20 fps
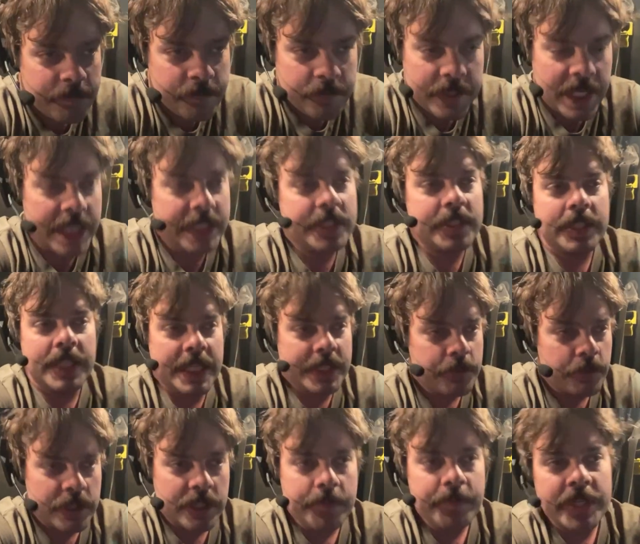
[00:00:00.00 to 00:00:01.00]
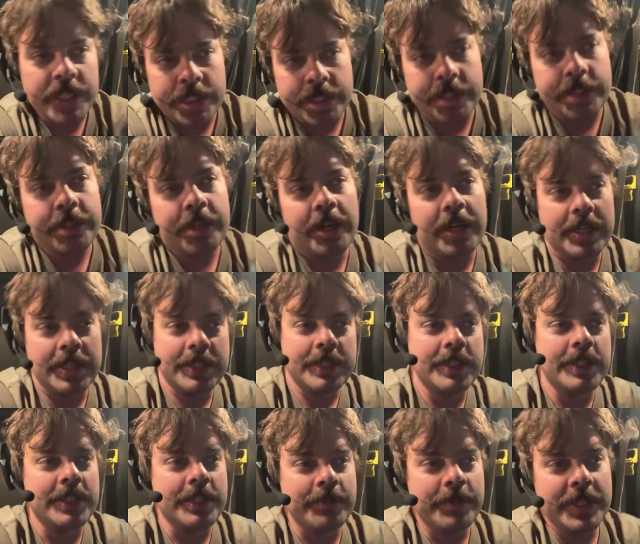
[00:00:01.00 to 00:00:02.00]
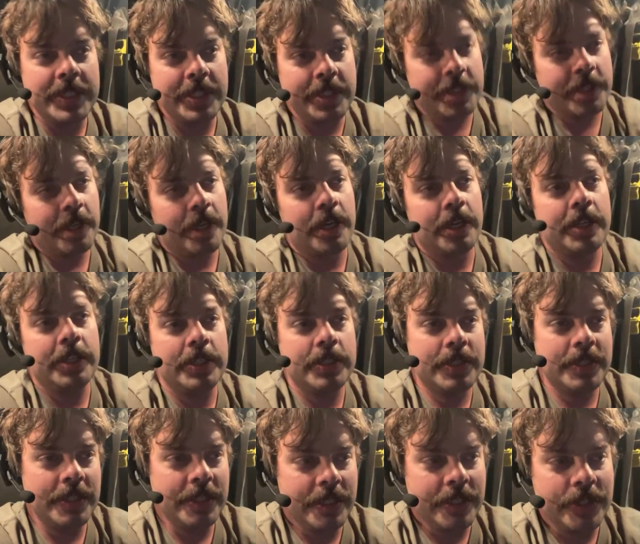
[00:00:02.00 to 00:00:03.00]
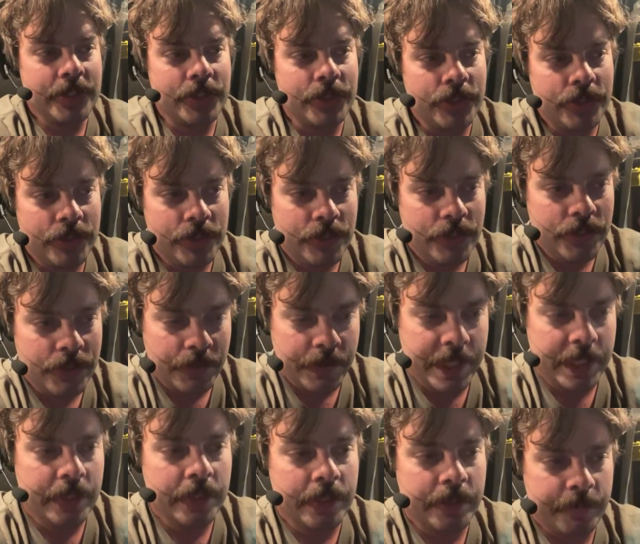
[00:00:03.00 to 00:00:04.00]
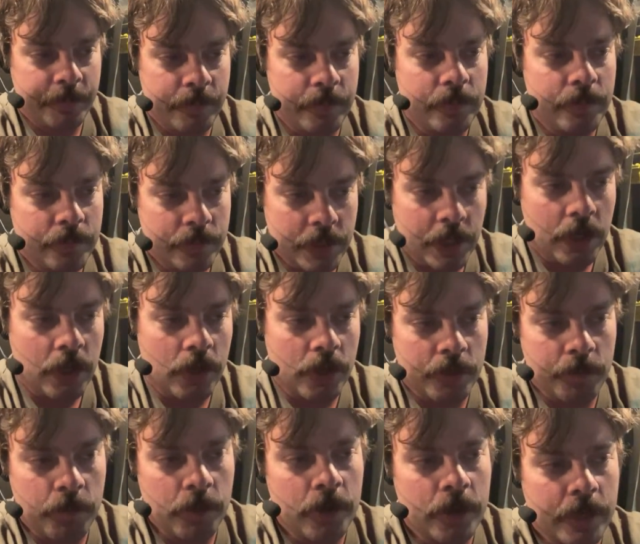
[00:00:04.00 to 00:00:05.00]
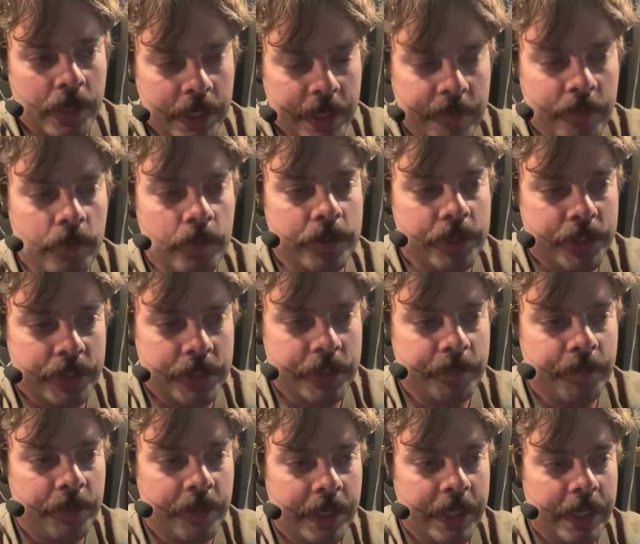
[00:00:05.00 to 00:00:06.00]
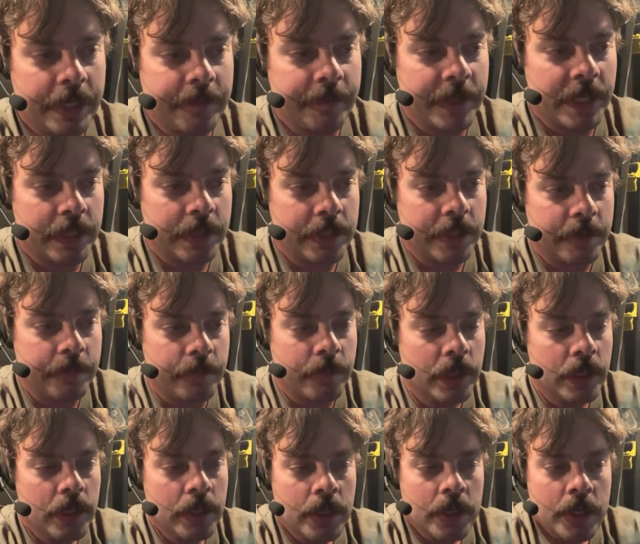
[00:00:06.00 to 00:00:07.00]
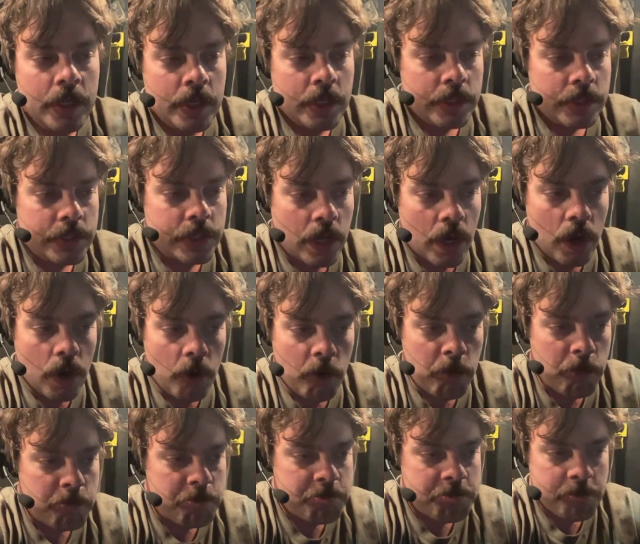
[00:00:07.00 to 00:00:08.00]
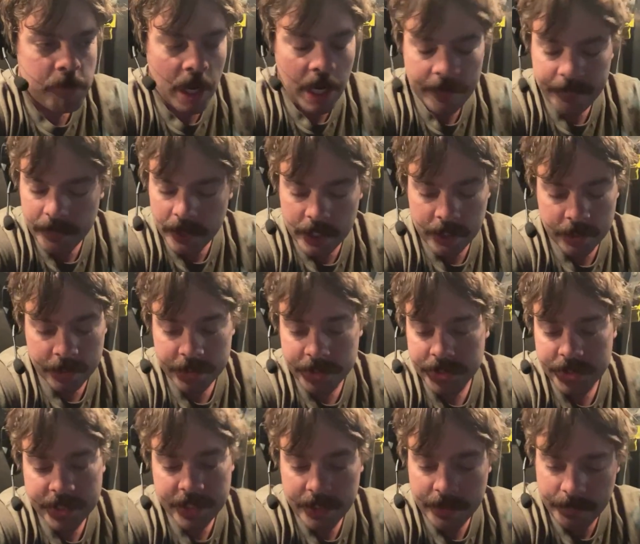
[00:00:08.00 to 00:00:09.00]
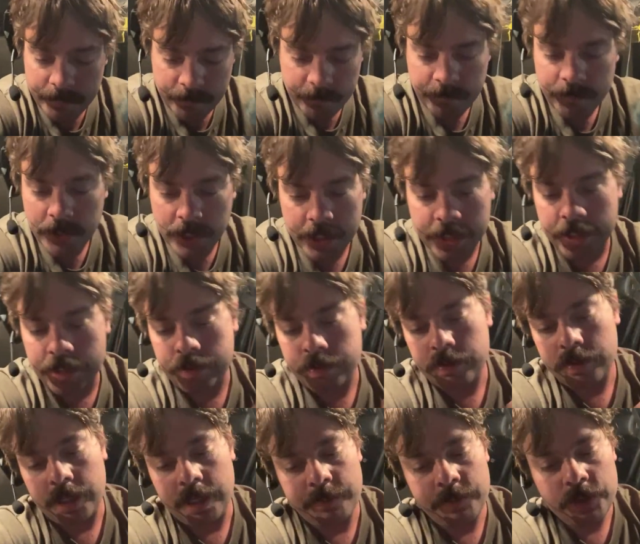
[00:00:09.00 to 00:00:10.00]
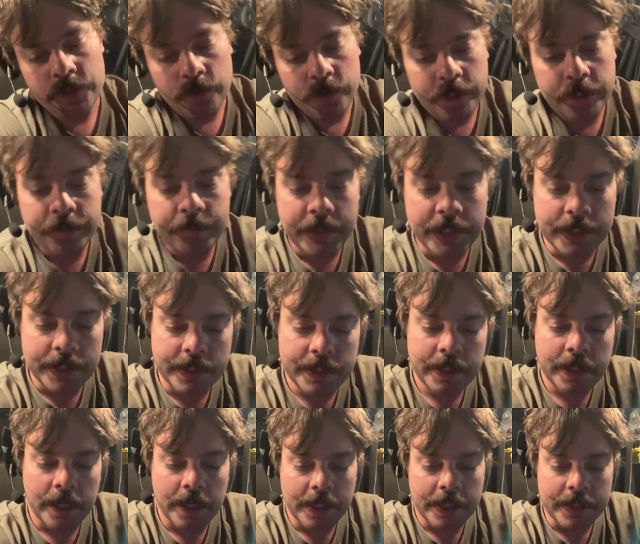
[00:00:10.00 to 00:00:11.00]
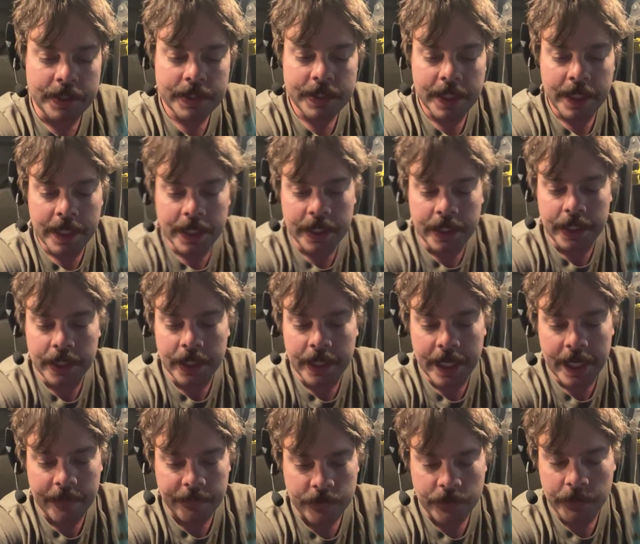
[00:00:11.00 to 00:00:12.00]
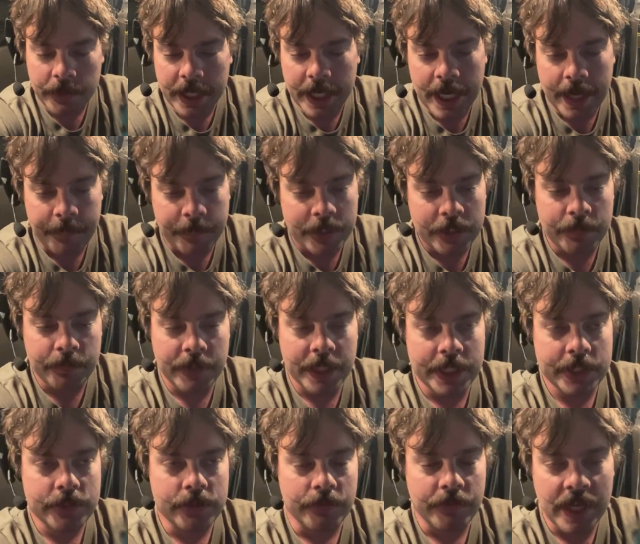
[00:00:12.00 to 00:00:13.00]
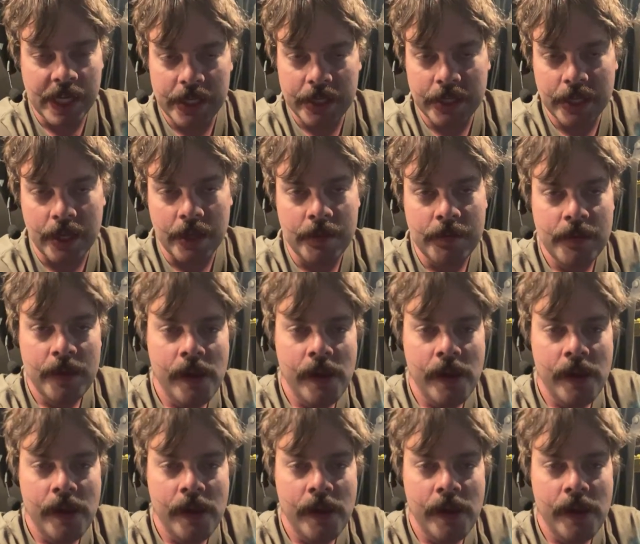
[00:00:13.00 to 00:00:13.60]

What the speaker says: that's what the Mises Caucus is. The Mises Caucus is doing the hard work, and everyone's just complaining about them. So I finally just said, "Fuck it, I'm joining the Mises Caucus." And after what happened in Pennsylvania,